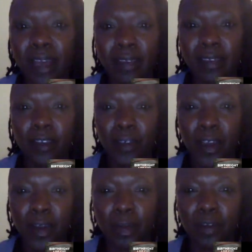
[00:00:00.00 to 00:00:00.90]
as
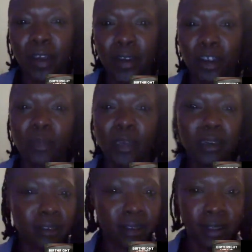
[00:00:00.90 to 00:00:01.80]
healthcare providers
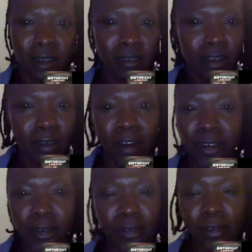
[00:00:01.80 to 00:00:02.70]
because of these
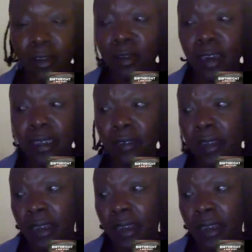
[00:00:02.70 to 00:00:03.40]
directives